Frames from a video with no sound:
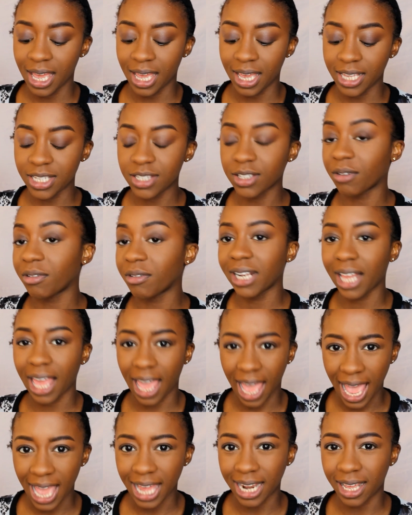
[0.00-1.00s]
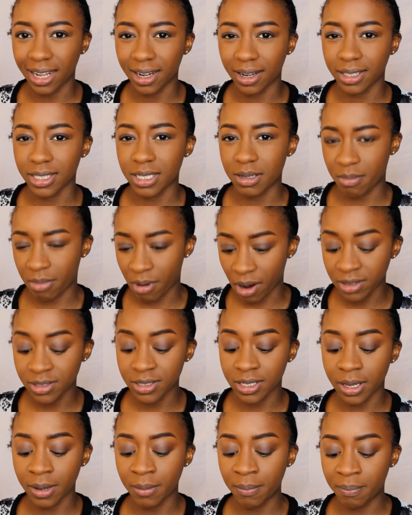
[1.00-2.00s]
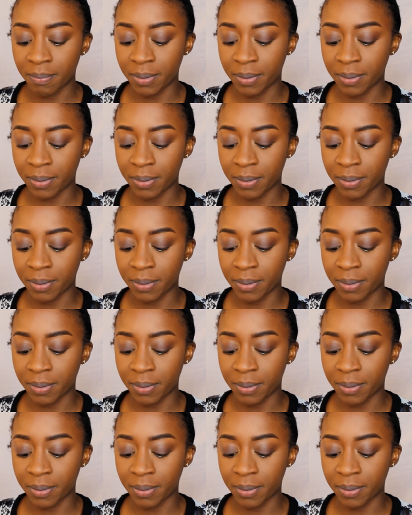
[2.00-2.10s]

It's not a highlighter, it's a bronzer,